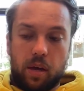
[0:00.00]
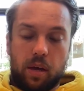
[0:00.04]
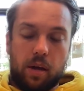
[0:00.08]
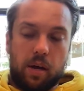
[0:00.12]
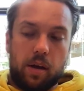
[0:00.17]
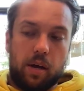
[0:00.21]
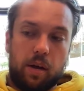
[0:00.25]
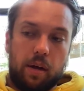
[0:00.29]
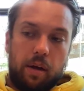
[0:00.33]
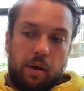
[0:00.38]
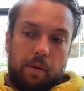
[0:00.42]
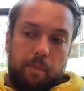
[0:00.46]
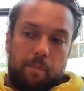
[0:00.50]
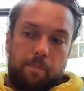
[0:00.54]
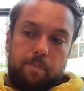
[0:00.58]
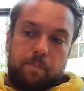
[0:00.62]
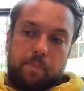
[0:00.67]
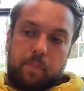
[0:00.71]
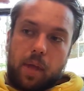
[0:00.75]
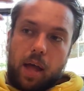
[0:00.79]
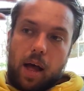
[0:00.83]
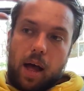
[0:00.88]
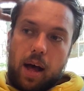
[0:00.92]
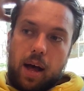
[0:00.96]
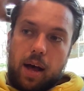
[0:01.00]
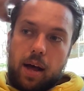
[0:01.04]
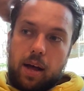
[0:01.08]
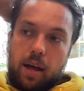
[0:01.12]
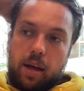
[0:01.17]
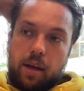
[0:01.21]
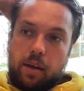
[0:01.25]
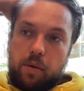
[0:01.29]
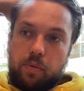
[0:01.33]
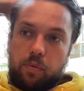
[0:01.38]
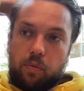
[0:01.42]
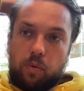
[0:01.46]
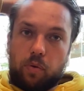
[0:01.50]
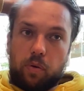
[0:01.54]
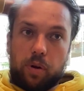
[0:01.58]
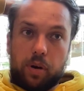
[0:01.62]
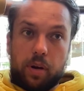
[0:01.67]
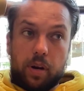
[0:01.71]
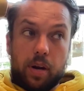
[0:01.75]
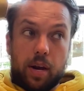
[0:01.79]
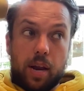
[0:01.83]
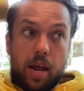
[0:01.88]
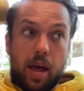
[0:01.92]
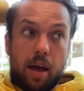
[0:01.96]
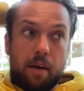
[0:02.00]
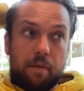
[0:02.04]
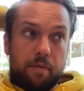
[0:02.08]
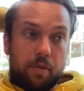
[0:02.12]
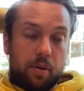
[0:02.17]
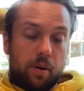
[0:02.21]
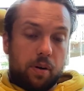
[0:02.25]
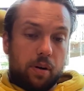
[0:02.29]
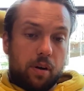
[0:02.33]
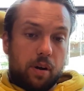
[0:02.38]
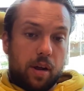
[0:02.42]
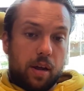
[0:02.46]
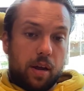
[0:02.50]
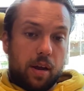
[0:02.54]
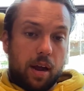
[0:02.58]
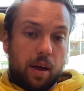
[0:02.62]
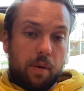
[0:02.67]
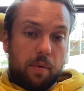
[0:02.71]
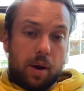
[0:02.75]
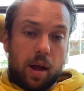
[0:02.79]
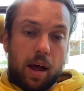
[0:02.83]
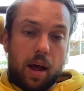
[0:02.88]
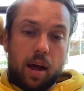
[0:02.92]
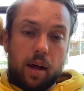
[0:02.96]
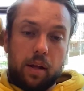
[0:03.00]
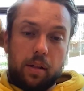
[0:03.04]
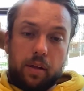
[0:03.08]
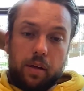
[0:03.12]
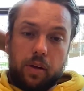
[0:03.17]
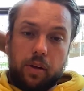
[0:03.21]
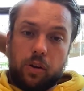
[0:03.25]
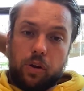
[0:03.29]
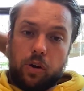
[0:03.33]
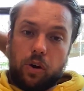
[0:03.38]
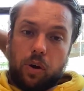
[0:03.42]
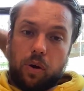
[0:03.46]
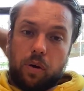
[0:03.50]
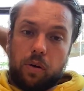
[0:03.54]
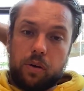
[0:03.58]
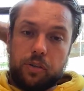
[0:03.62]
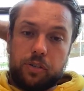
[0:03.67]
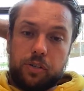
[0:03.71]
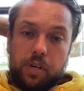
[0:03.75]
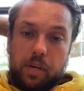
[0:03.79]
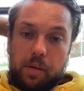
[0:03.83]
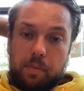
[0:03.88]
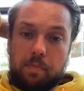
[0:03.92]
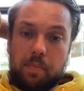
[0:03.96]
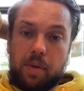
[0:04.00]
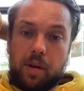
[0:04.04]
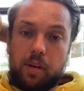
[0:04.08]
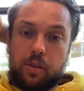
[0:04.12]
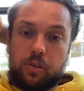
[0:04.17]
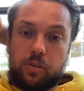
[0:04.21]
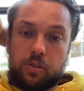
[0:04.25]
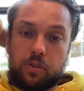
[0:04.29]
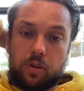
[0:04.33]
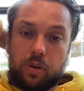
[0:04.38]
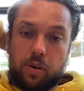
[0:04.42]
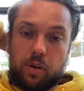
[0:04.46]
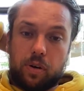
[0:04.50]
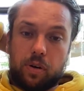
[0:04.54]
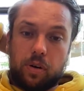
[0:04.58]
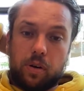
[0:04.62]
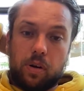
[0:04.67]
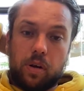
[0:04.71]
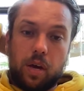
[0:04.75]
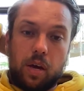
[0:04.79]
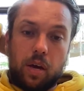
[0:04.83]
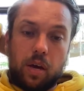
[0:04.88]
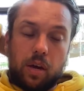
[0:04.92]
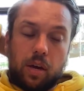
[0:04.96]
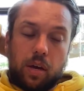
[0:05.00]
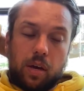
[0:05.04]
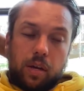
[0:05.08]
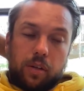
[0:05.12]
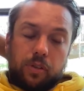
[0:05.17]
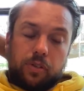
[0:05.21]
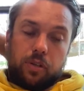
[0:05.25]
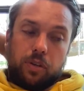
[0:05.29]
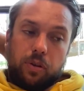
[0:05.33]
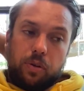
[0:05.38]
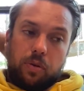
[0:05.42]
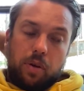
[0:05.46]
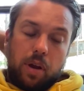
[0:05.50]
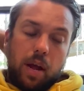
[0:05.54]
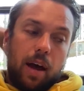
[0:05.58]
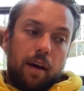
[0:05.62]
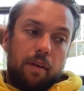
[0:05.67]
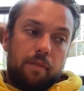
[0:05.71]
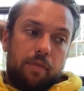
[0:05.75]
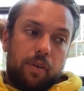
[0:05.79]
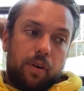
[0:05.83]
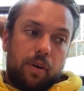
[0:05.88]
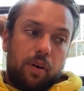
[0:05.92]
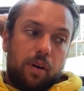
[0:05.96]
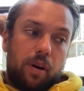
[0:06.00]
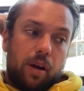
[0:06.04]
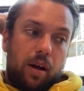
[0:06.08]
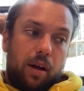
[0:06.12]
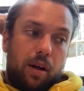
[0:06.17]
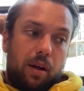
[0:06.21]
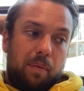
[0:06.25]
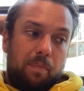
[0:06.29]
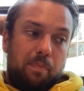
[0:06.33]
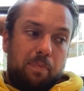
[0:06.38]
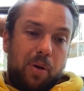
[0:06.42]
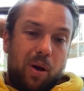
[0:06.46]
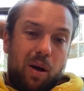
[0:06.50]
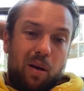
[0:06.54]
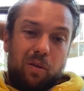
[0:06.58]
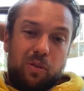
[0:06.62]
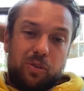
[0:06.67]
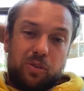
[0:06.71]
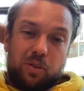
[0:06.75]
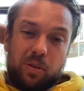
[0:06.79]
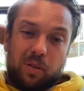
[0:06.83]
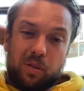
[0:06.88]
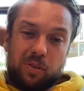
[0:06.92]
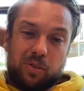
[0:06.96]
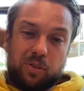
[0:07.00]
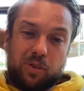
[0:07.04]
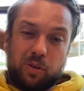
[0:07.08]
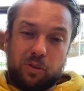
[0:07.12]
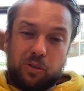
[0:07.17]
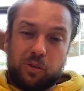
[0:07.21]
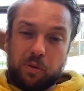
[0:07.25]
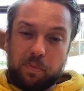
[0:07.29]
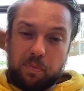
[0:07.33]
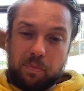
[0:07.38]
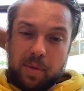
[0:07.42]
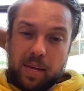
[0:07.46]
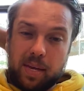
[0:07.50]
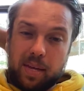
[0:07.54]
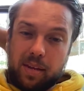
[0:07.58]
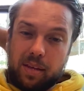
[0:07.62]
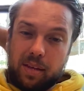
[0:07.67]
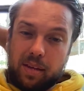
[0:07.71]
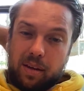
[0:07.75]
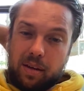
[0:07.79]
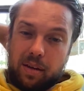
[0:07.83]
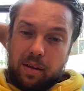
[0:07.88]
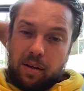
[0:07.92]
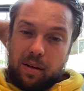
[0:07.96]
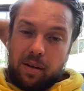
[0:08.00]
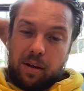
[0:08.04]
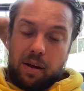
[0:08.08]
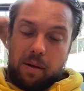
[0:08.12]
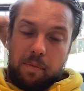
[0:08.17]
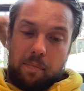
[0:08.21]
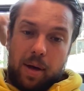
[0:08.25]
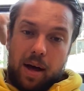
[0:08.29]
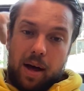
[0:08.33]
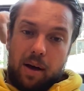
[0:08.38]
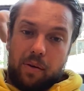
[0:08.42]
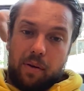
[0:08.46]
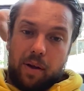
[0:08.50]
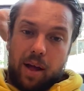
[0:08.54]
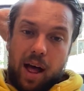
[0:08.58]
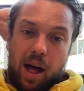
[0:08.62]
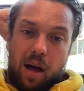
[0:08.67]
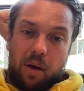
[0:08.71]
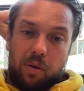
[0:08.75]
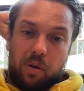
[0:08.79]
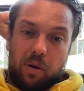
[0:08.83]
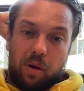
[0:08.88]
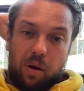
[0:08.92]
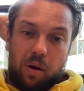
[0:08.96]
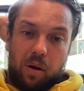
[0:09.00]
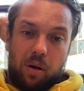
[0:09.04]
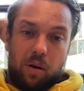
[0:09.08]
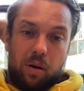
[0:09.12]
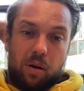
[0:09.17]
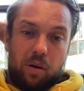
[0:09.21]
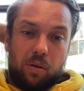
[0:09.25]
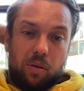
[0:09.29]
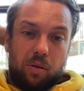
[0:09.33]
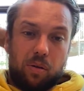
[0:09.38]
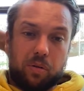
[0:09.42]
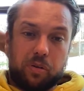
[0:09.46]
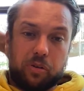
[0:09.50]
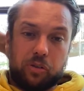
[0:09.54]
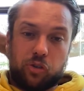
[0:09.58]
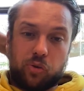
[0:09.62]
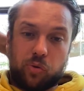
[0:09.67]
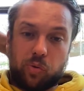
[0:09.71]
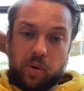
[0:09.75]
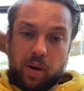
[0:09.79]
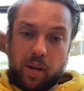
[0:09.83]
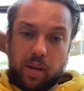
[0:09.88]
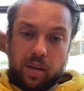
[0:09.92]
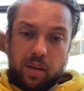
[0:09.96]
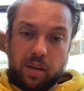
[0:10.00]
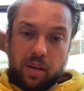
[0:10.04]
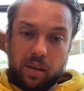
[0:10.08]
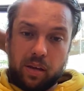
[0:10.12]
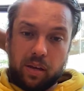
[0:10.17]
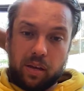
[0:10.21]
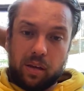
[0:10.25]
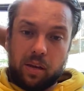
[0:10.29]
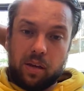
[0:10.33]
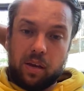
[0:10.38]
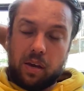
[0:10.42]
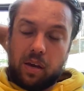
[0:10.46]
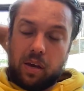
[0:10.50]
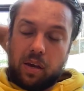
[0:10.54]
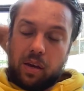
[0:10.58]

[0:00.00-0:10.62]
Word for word: Um, I would never, and I would highly encourage any minister to never um, post on their social media about alcohol or drinking.